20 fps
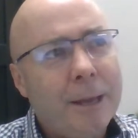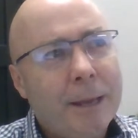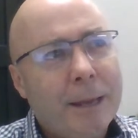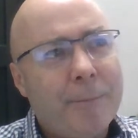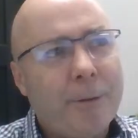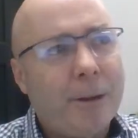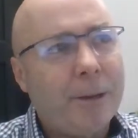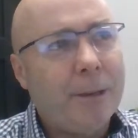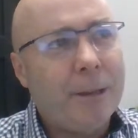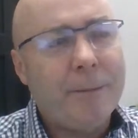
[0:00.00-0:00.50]

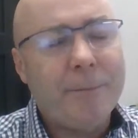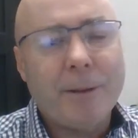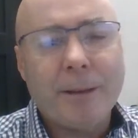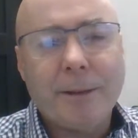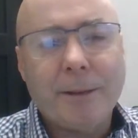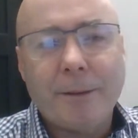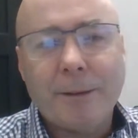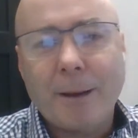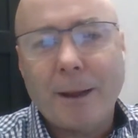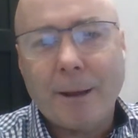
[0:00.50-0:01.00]
if I live
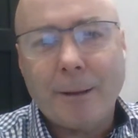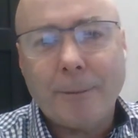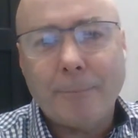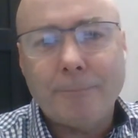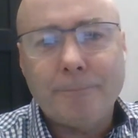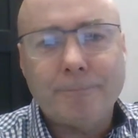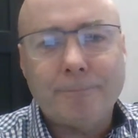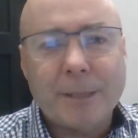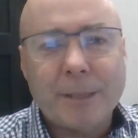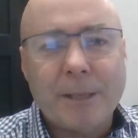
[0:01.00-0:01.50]
in
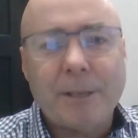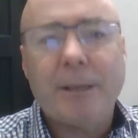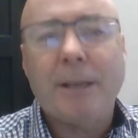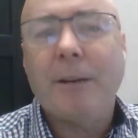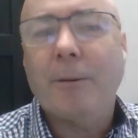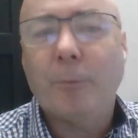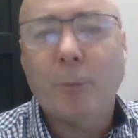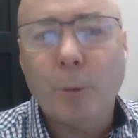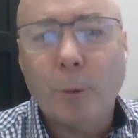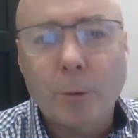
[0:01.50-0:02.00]

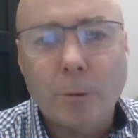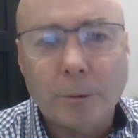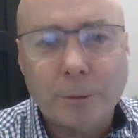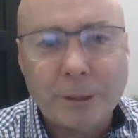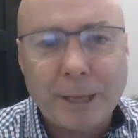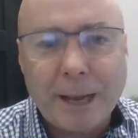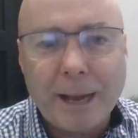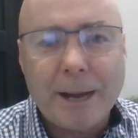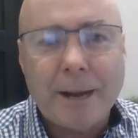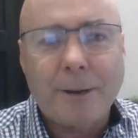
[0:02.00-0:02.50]
a rural
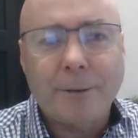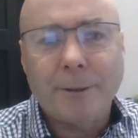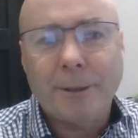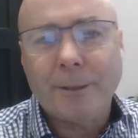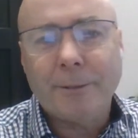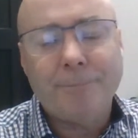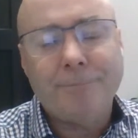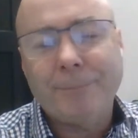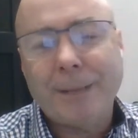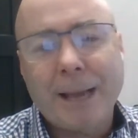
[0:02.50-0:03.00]

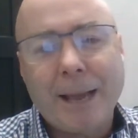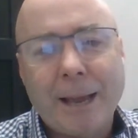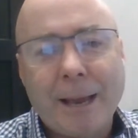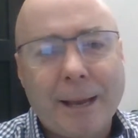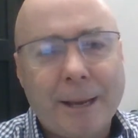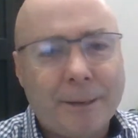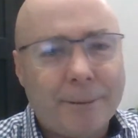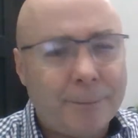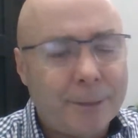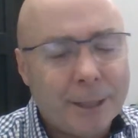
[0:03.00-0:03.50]
town
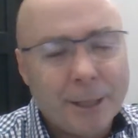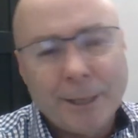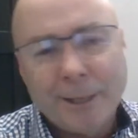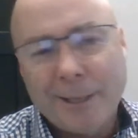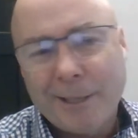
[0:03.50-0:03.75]
and